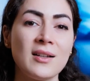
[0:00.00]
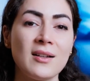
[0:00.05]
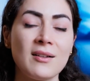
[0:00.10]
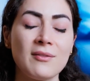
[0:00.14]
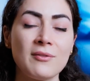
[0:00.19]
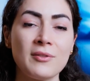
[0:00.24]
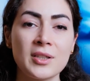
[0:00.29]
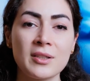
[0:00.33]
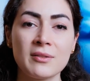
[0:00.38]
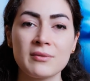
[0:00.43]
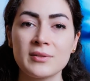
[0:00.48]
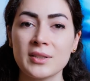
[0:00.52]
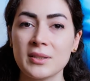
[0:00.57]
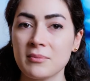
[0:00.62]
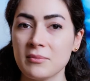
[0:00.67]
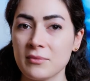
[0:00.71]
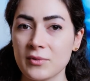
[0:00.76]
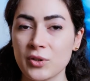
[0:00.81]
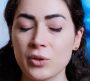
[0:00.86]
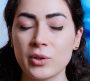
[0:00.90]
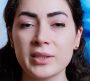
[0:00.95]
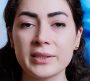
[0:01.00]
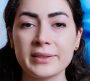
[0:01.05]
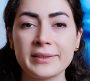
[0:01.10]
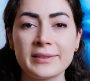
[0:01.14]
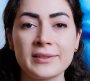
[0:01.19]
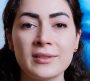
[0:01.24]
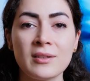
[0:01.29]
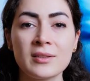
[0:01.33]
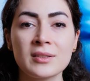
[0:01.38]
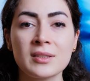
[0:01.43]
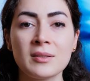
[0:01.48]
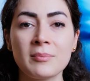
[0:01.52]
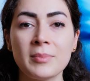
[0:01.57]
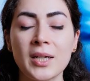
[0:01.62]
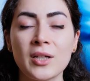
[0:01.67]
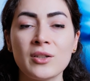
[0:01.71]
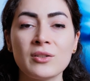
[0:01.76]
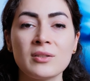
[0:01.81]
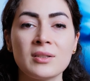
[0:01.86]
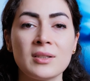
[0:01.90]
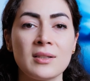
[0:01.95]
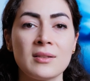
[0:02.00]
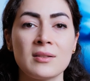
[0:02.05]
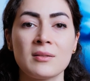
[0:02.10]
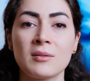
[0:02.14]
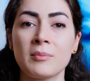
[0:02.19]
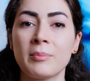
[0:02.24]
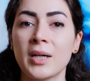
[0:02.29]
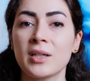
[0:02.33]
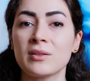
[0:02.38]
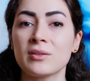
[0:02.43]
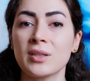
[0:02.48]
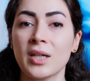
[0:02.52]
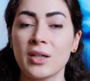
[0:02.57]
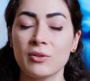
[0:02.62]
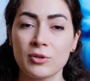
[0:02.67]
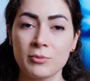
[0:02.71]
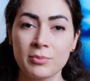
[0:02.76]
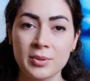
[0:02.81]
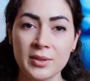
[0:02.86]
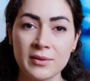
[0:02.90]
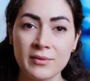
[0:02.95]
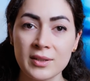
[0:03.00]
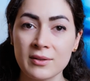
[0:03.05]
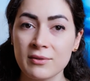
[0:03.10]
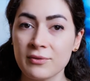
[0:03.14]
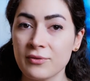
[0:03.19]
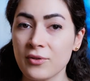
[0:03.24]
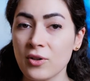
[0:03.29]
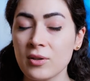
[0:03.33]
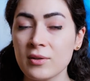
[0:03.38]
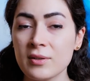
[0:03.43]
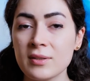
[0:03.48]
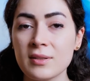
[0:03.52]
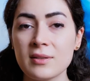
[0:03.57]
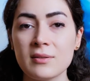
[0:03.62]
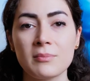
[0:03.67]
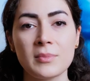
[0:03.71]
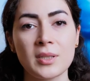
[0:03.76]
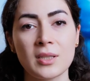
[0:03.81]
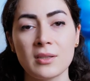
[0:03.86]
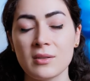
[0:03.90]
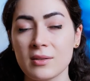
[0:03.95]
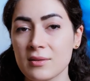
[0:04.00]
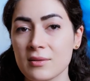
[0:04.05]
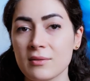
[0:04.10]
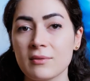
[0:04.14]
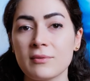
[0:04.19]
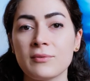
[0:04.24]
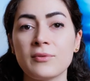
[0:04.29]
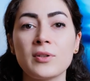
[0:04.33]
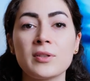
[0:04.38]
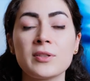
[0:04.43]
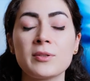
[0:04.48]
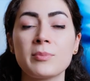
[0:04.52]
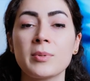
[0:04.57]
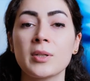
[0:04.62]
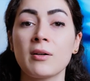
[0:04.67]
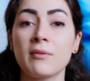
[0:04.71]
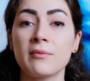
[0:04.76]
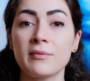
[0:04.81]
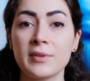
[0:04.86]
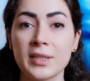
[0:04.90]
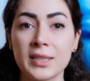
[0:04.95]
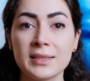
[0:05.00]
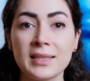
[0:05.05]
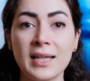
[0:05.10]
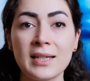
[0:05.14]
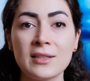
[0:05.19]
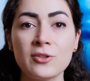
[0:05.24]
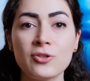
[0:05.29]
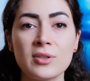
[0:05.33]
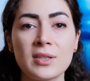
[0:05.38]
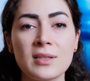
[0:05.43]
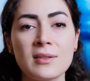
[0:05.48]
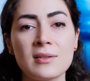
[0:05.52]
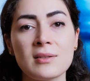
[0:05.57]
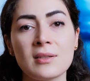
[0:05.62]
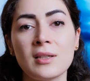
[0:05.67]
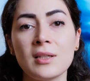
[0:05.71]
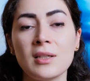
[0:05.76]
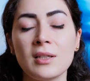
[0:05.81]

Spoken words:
One of them we already talked about is about how to prevent falls, because falls become very dangerous.